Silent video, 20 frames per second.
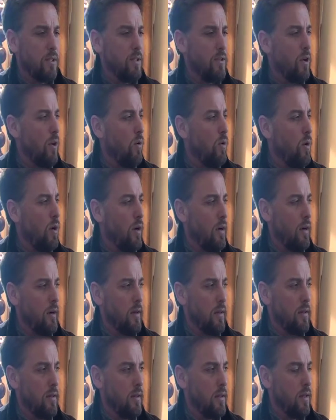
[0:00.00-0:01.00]
so
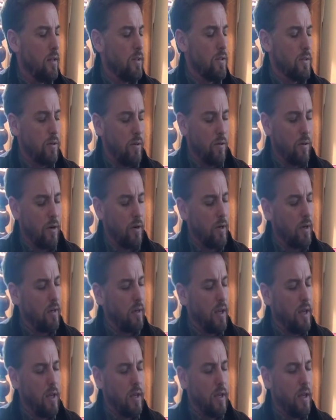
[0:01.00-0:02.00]
hard. It's so hard.
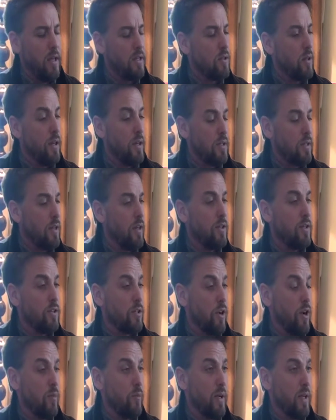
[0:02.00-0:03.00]
It's not just
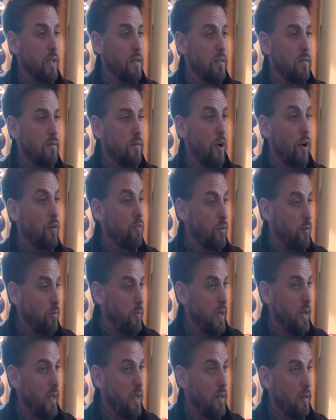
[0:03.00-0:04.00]
hard for
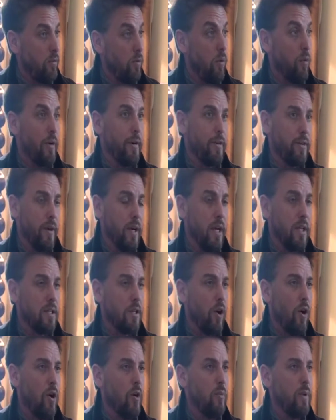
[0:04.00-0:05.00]
me it's
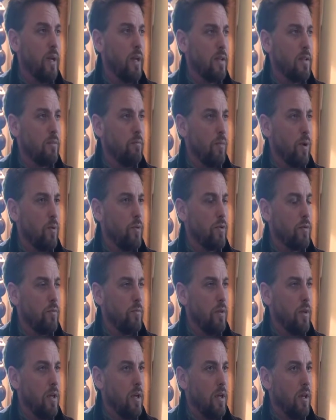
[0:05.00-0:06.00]
hard because
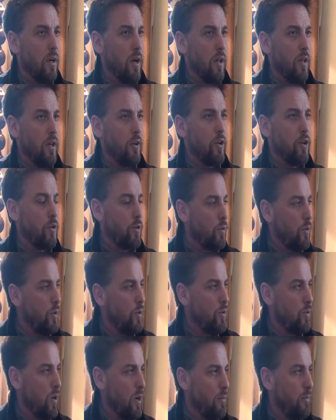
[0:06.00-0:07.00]
a lot of
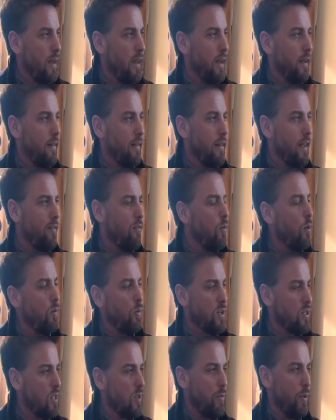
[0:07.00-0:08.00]
crews want to everyone
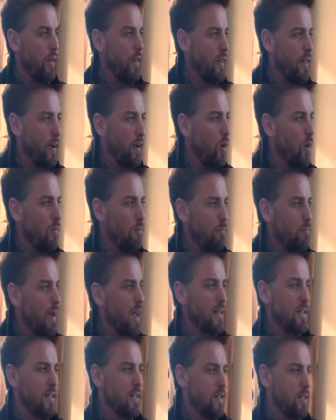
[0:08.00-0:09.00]
wants to put their own
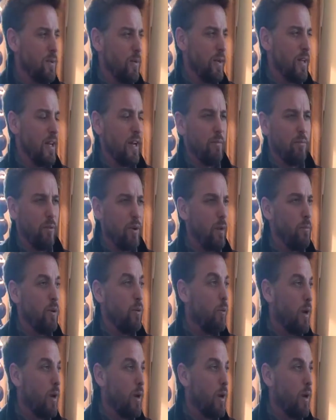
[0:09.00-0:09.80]
best into it and be